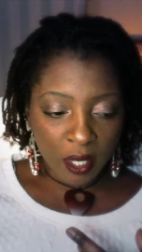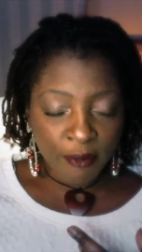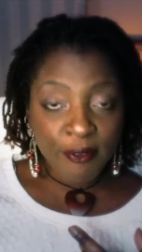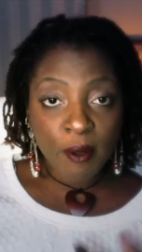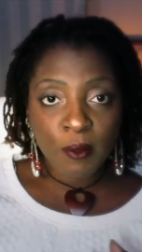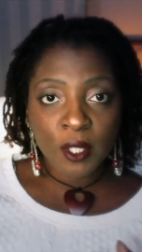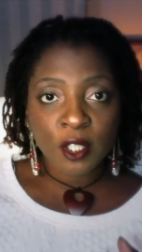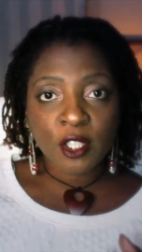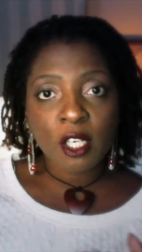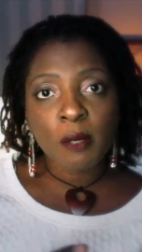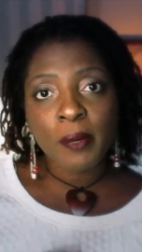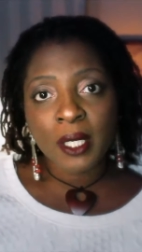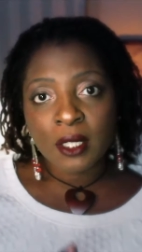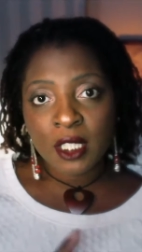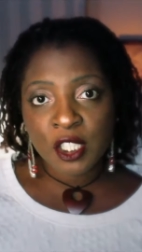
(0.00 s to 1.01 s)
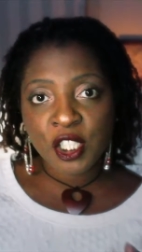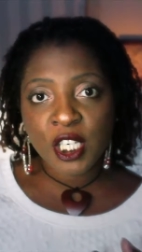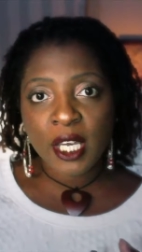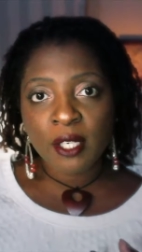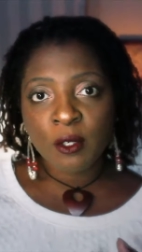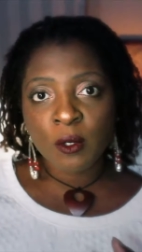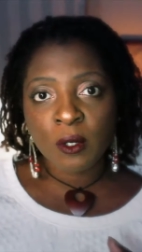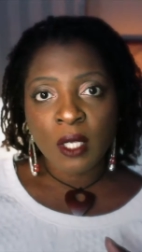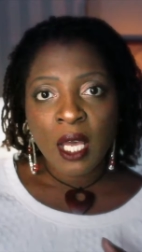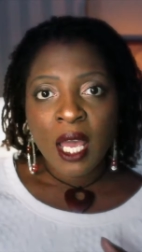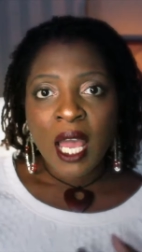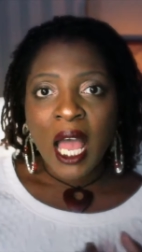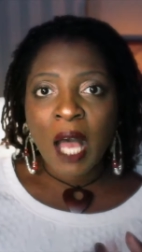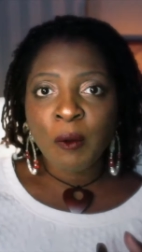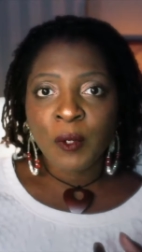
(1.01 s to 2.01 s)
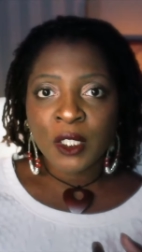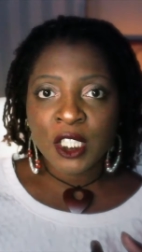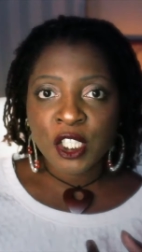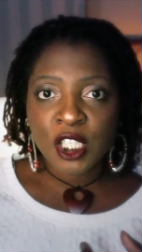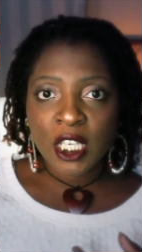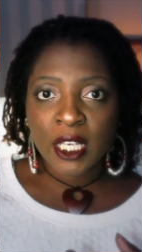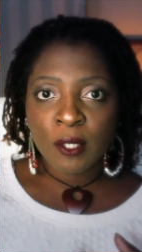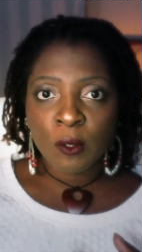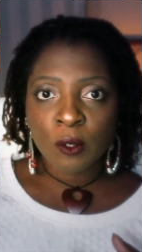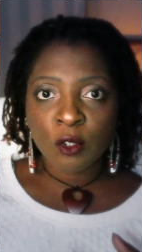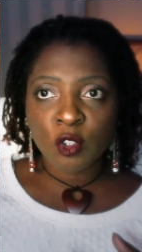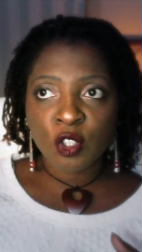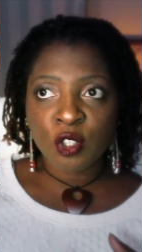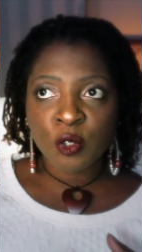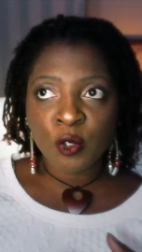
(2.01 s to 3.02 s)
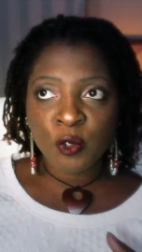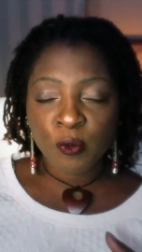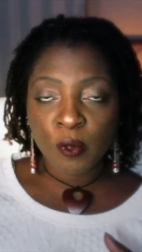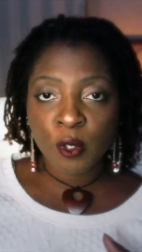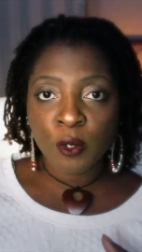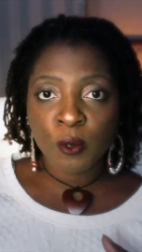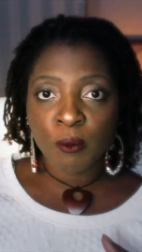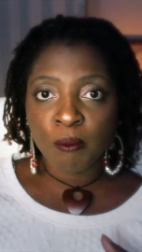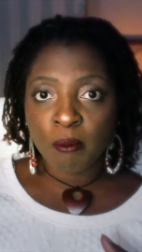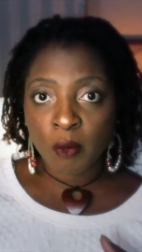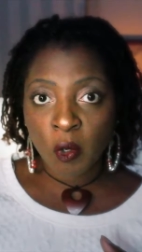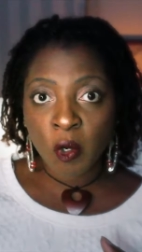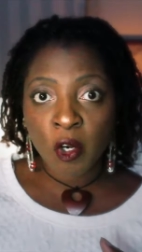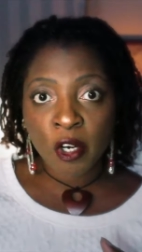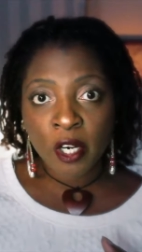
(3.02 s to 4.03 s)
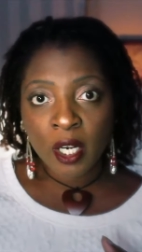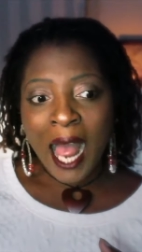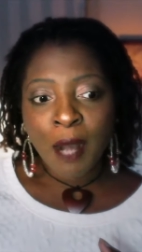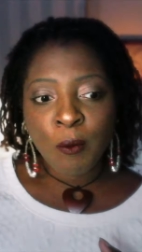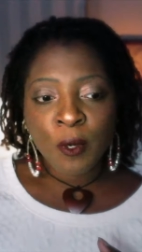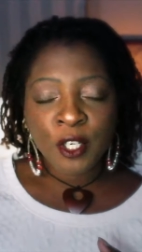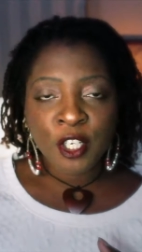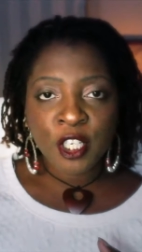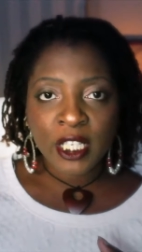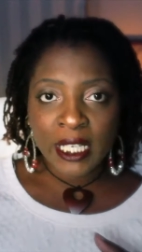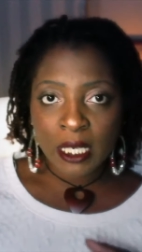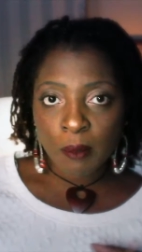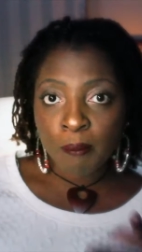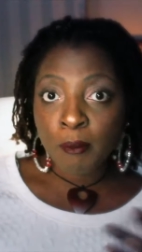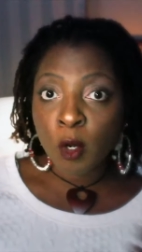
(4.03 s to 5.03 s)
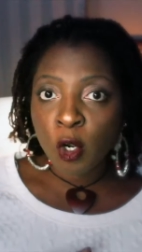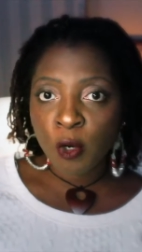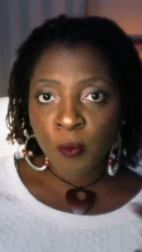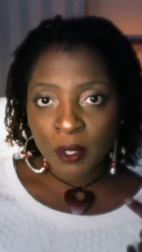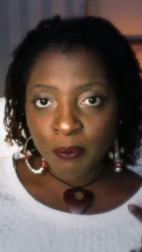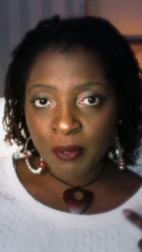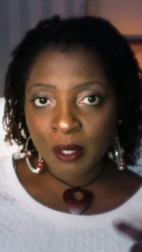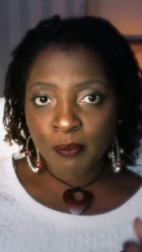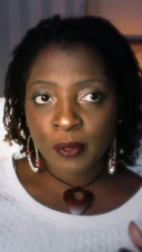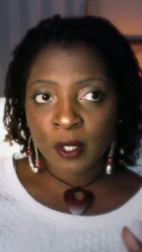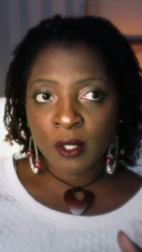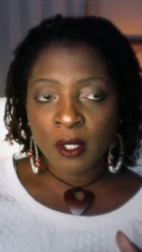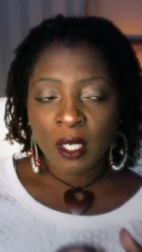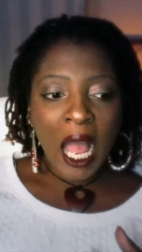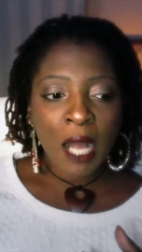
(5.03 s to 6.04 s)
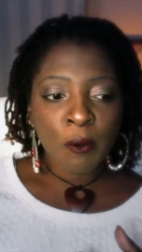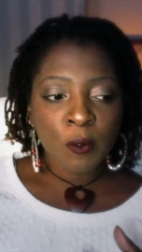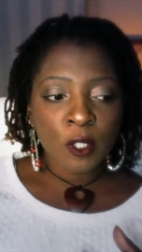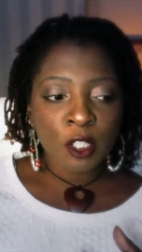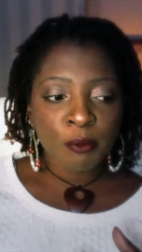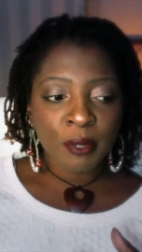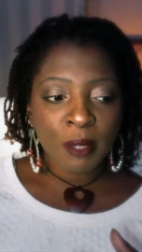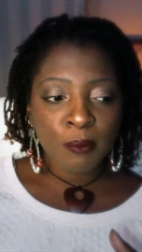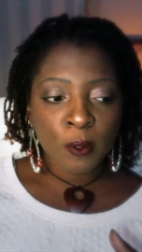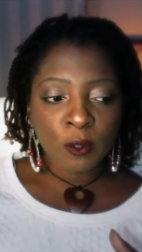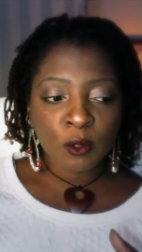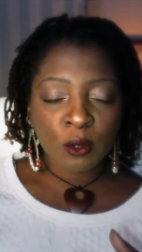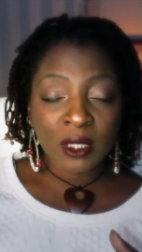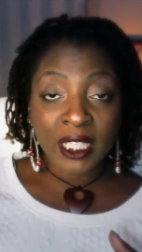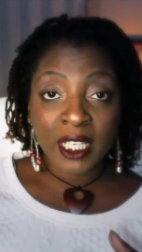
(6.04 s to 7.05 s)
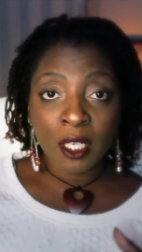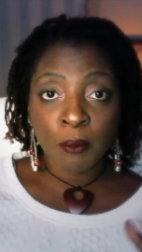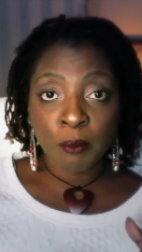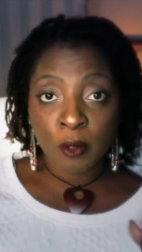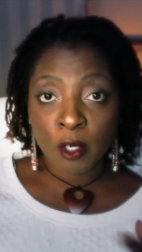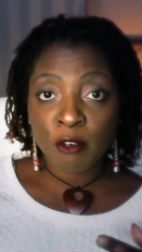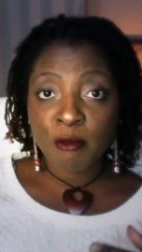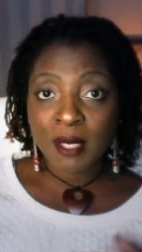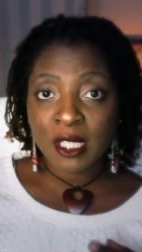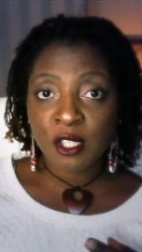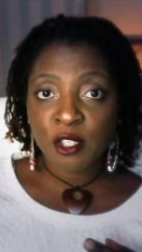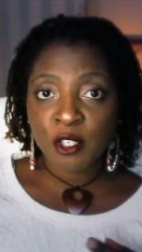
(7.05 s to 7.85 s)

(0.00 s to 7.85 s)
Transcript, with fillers: if I want to talk about this channel, I want this channel to grow more. I want to connect more with people. I want to be able to tell more of my